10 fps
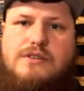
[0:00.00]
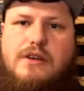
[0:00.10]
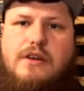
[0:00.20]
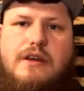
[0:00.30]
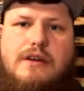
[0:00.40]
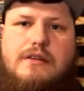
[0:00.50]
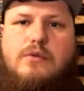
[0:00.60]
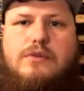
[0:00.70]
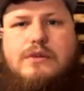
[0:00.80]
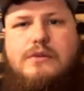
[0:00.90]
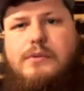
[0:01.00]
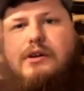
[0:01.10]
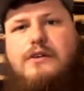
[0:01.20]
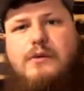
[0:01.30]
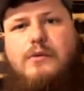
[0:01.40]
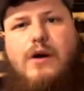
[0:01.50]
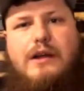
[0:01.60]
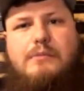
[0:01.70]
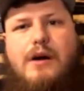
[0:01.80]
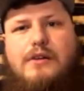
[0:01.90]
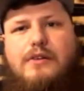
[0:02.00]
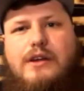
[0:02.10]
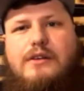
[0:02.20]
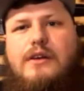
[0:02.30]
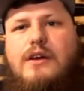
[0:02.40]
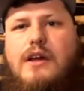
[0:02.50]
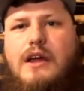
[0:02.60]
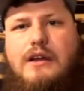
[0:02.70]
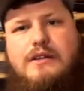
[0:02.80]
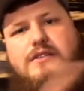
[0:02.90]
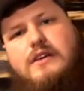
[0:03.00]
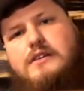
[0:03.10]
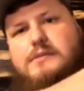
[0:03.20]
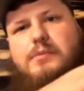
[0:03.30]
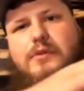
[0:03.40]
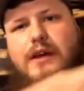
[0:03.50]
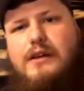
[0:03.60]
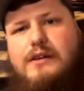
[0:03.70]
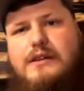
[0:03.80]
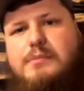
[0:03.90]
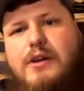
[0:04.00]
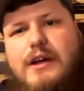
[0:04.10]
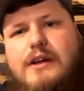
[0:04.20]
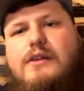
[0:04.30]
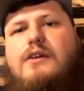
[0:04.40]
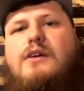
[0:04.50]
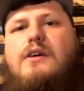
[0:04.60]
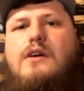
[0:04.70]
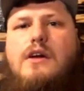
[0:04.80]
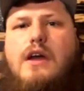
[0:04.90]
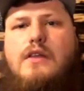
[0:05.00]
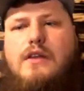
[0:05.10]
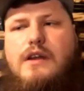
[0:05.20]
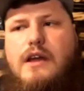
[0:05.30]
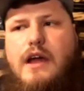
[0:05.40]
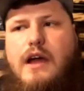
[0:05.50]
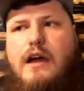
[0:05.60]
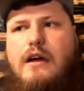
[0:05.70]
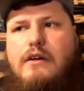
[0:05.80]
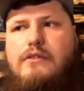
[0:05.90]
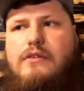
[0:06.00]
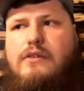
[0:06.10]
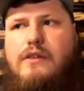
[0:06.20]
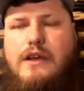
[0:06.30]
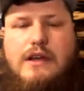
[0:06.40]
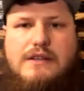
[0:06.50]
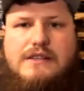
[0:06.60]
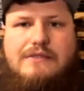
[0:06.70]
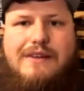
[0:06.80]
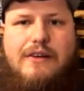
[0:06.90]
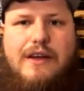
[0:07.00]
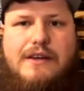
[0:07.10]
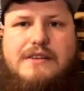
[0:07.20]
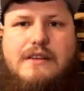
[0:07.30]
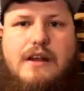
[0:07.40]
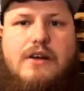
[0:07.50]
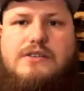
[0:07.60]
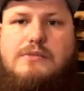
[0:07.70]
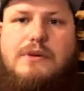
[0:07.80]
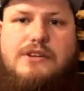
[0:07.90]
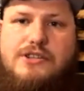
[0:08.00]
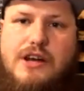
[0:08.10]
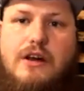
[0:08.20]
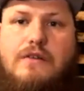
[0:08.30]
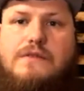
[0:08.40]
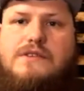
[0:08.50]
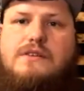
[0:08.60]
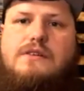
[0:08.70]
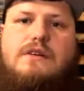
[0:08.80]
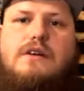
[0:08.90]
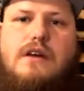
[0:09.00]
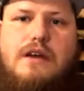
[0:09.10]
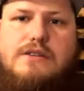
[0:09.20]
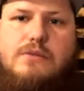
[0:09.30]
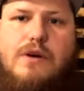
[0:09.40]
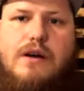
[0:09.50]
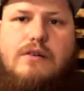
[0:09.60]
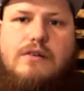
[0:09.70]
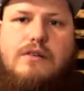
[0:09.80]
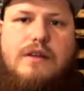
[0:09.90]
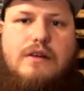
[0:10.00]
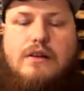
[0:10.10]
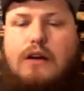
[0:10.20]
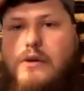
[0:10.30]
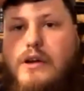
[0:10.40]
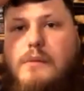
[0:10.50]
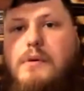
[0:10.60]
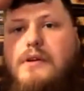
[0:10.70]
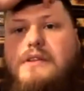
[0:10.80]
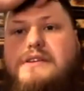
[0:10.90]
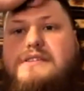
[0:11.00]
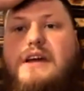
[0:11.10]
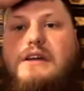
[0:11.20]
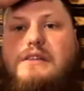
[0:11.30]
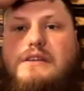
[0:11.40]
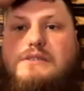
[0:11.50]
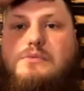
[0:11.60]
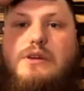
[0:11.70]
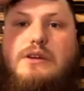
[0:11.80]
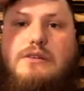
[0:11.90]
You put your wine bottle in, and it's like split displayed. And then I have the EDC valets, and I also make shelves as well that are going up on the site this week.